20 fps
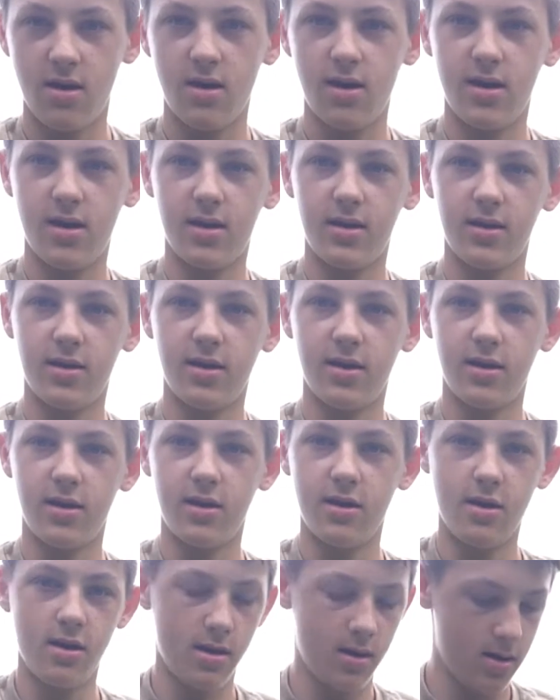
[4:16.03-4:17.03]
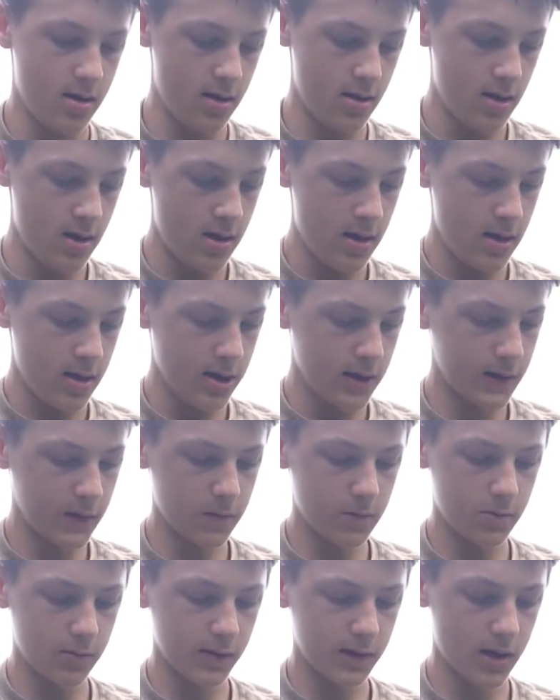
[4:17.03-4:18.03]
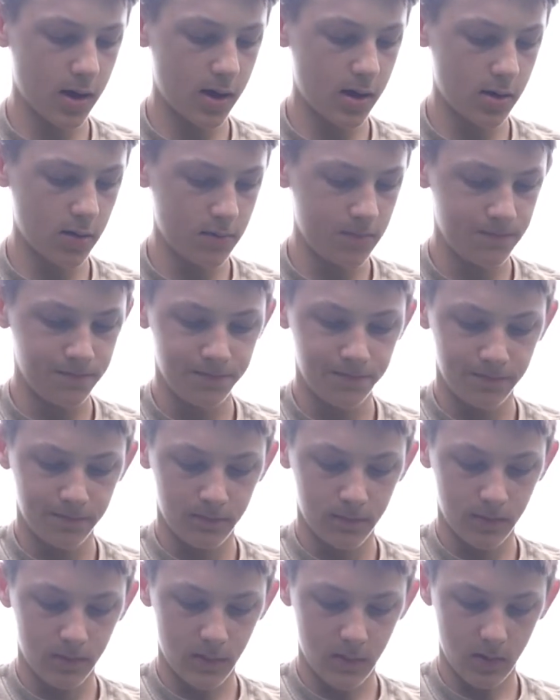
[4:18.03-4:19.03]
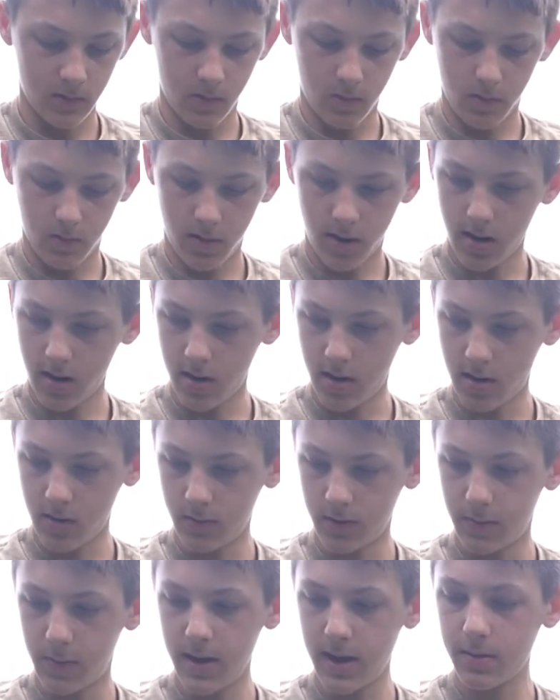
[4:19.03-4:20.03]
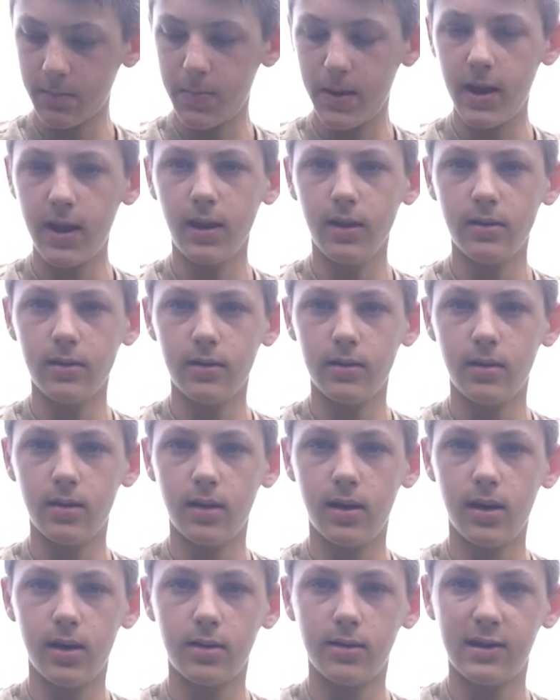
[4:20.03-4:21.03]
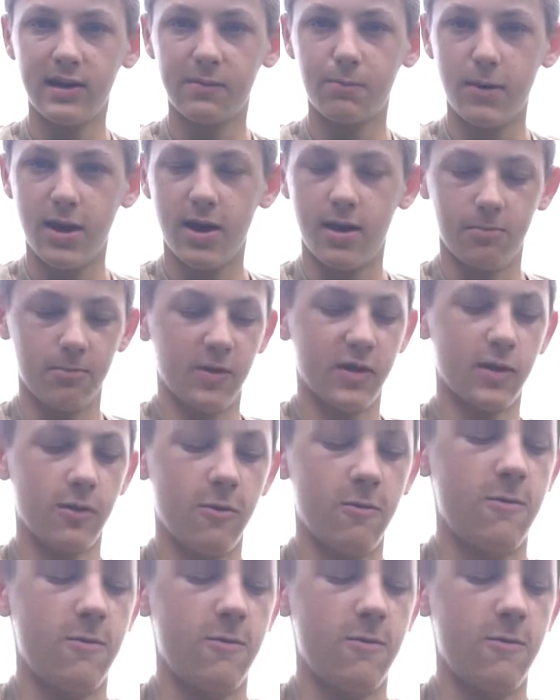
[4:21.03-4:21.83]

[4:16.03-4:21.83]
And this one was caught with pack bait and Spam, so